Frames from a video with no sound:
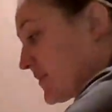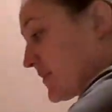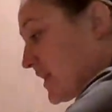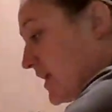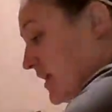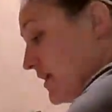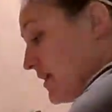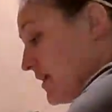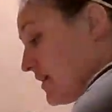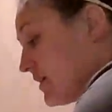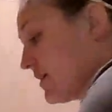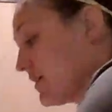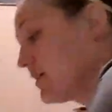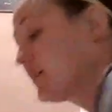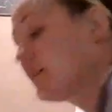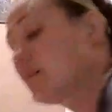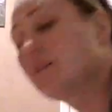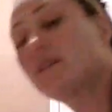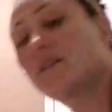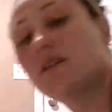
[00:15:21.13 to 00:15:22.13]

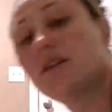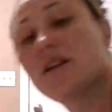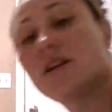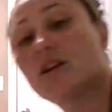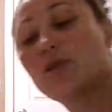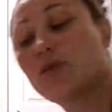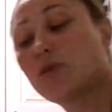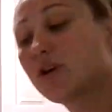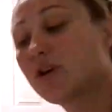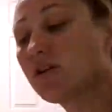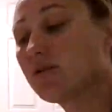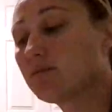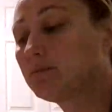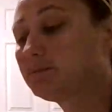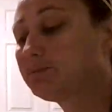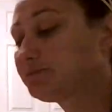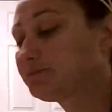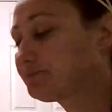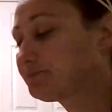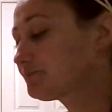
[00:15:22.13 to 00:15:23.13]
And here we go.
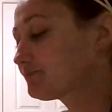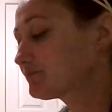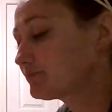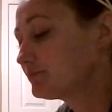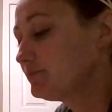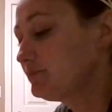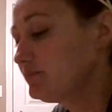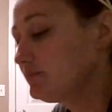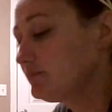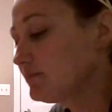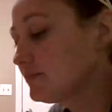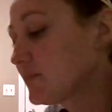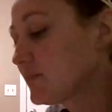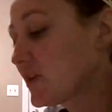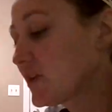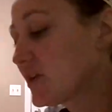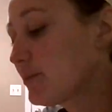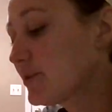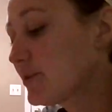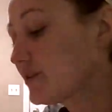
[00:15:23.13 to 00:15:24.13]

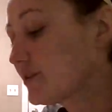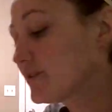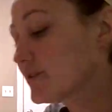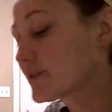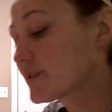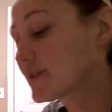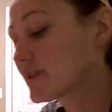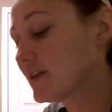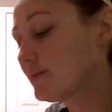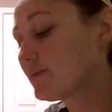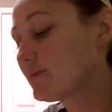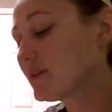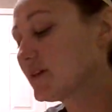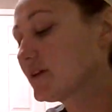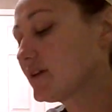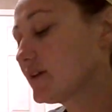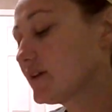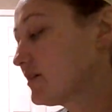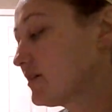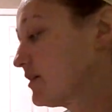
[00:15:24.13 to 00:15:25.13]
I'm going to do the same
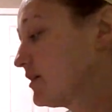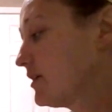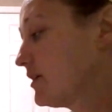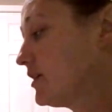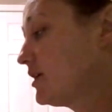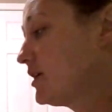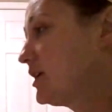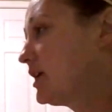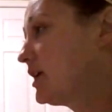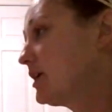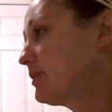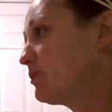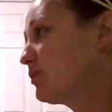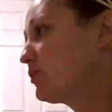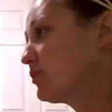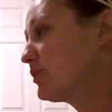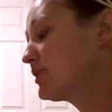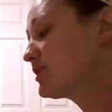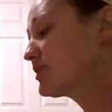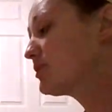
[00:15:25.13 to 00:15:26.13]
thing. I'm
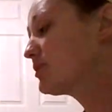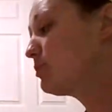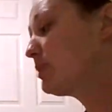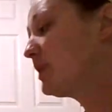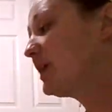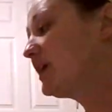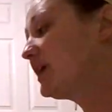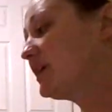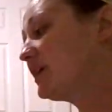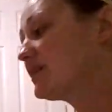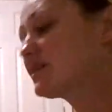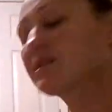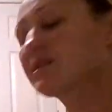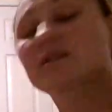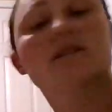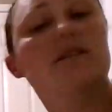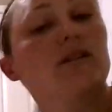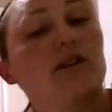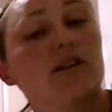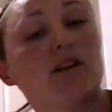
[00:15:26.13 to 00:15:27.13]
going to paint
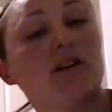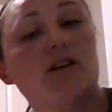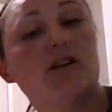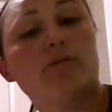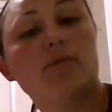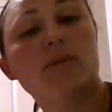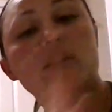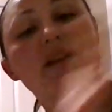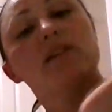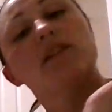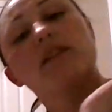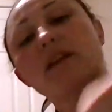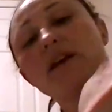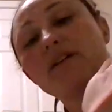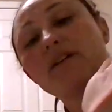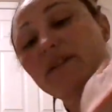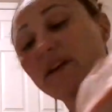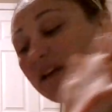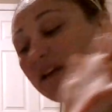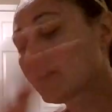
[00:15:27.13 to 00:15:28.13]
my
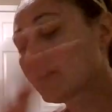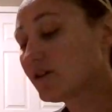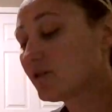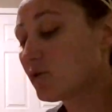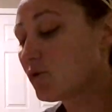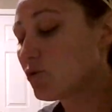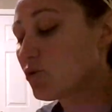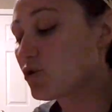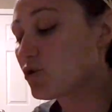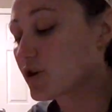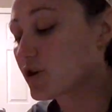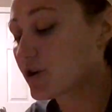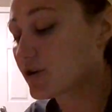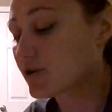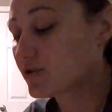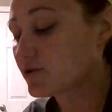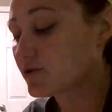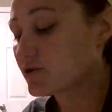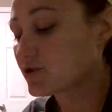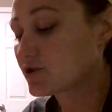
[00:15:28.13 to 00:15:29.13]
left hand
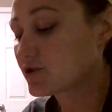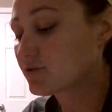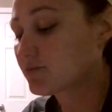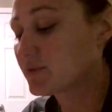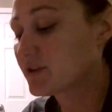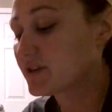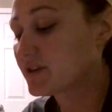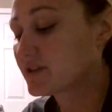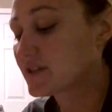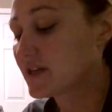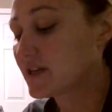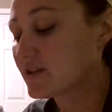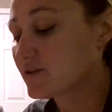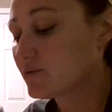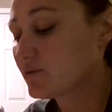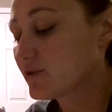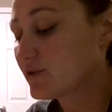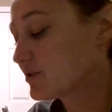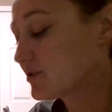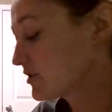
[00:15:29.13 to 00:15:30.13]
orange because that is
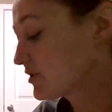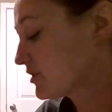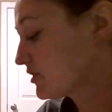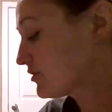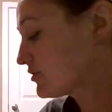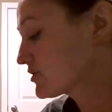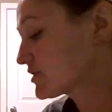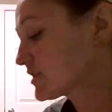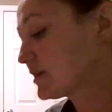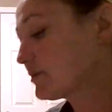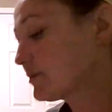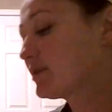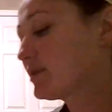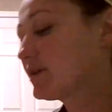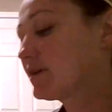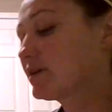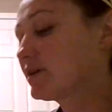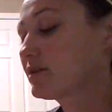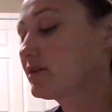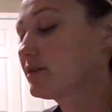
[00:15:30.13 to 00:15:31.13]
one of the colors I
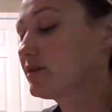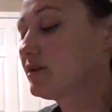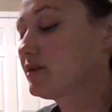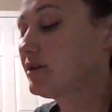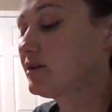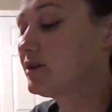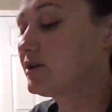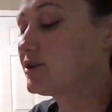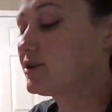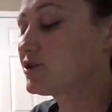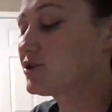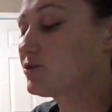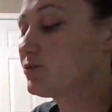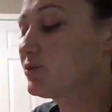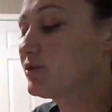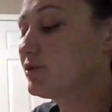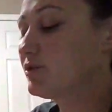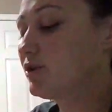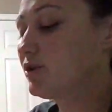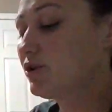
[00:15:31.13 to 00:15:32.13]
picked. So
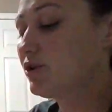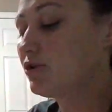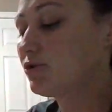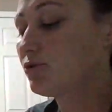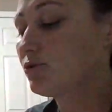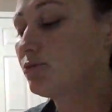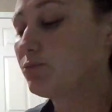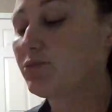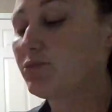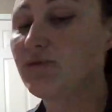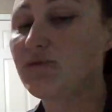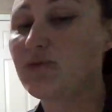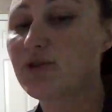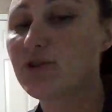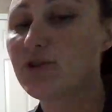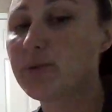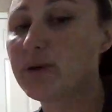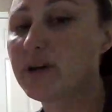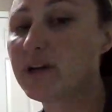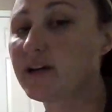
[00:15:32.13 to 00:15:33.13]
before
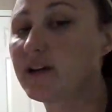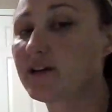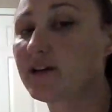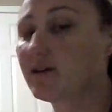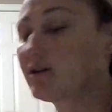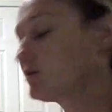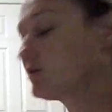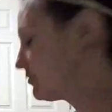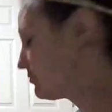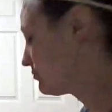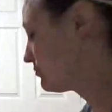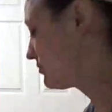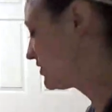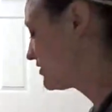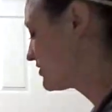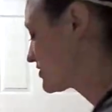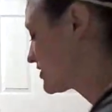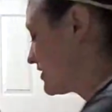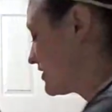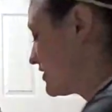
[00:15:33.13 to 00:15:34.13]
you paint,
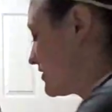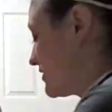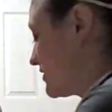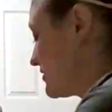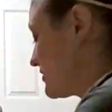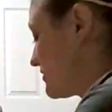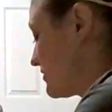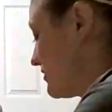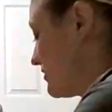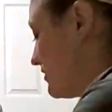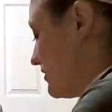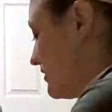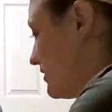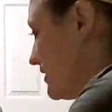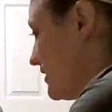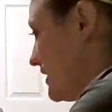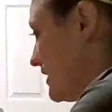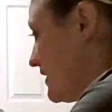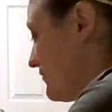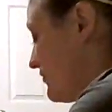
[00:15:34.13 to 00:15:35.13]
apologize,
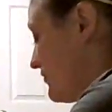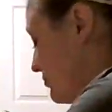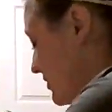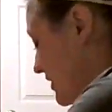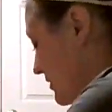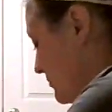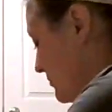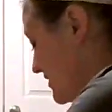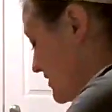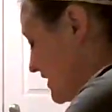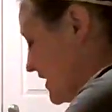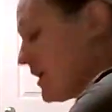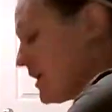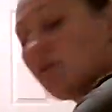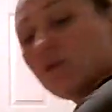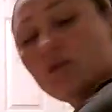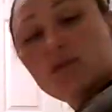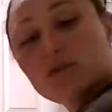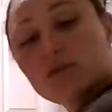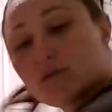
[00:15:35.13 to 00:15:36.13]
have your paper
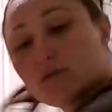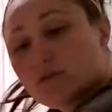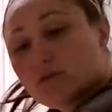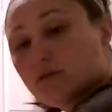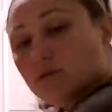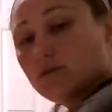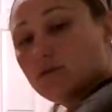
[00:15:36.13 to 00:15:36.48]
towel